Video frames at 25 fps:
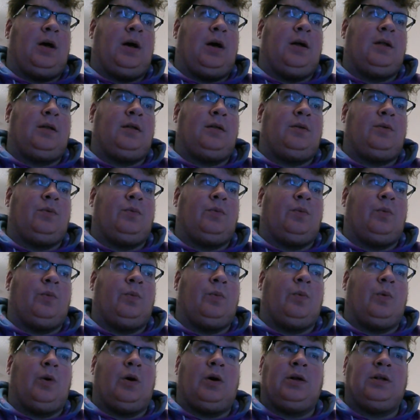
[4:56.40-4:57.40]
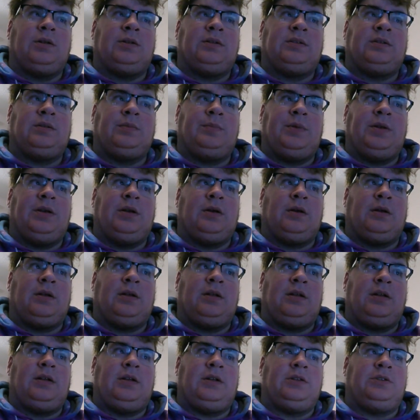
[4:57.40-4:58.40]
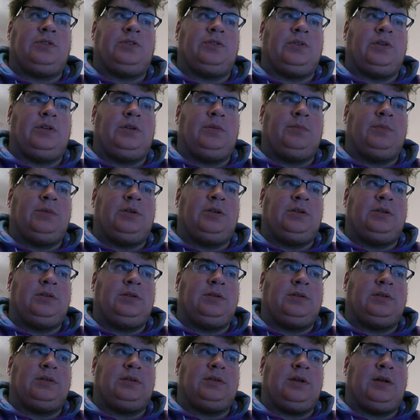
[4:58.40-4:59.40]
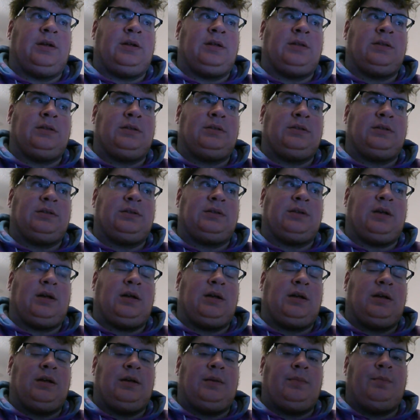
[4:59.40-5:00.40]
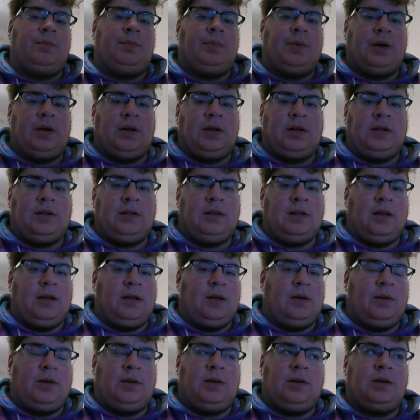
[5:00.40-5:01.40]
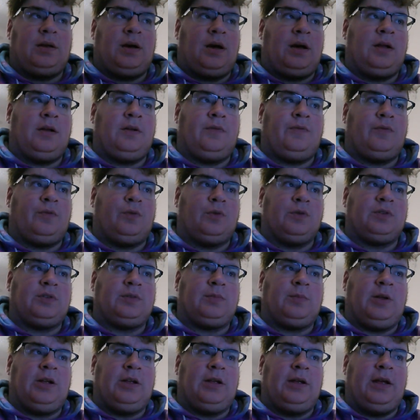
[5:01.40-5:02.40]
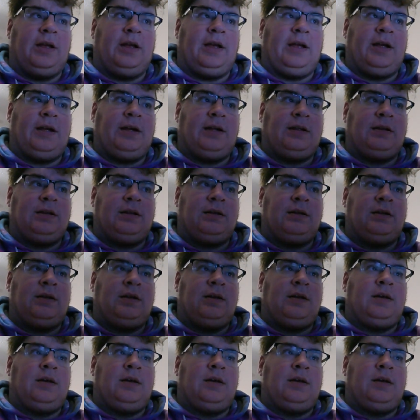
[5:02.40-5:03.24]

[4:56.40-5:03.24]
I didn't want to be on any treatment at this time, but they kind of forced my hand